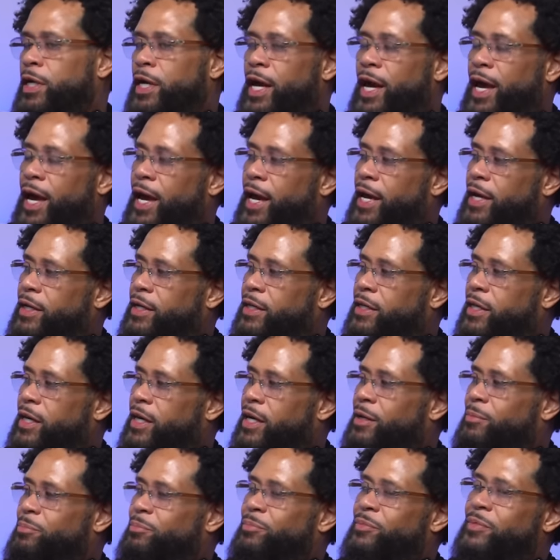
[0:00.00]
and,
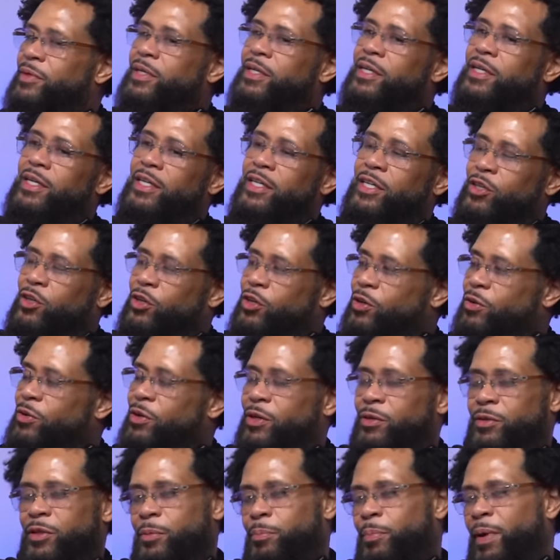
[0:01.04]
um, you know,
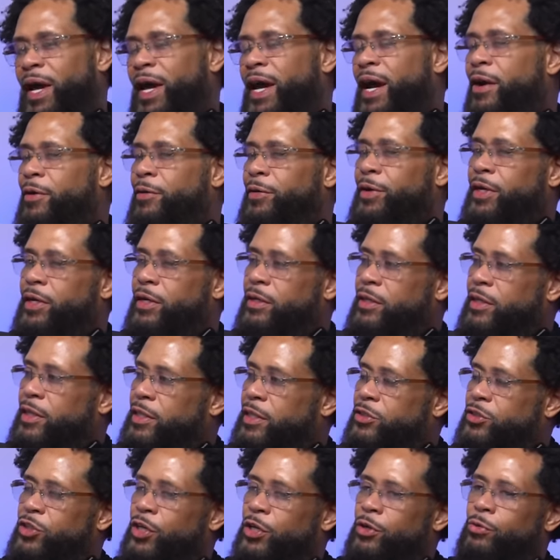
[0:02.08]
the Bay Area
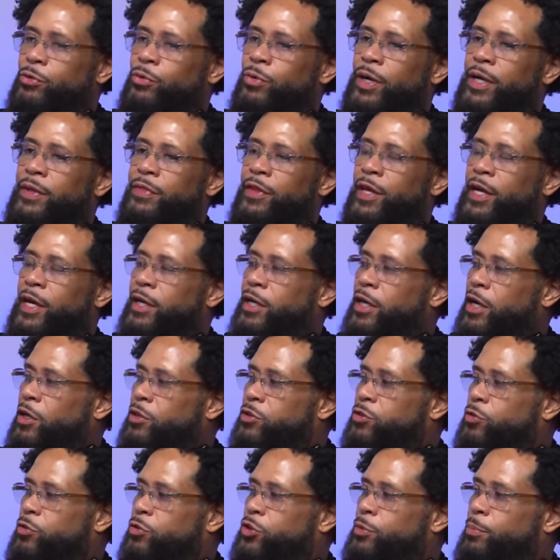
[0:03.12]
in general, and then
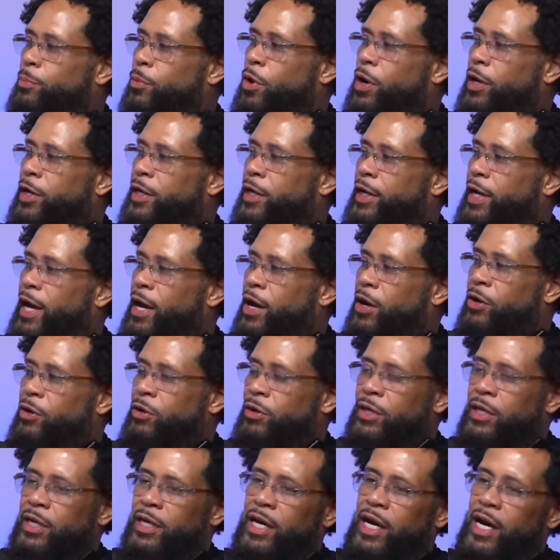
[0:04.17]
also Shamar Canal.
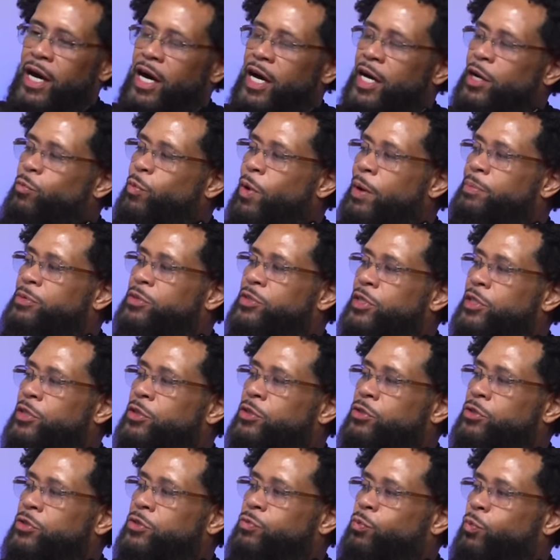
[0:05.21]
Uh, he
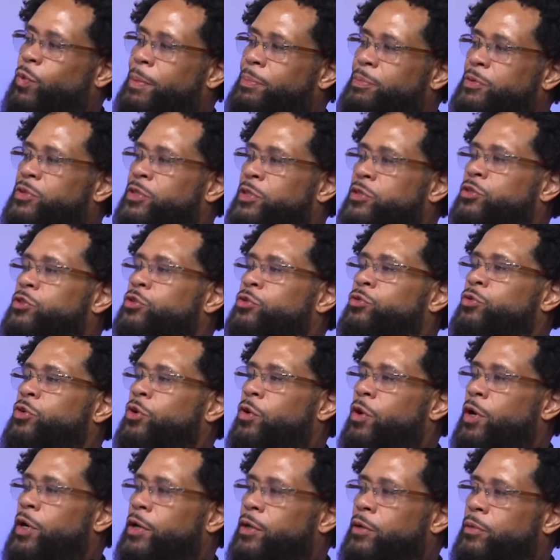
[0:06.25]
represents represents New
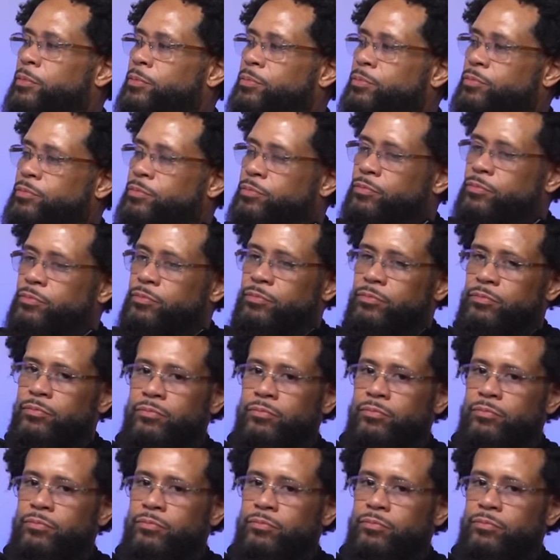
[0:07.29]
York. Okay.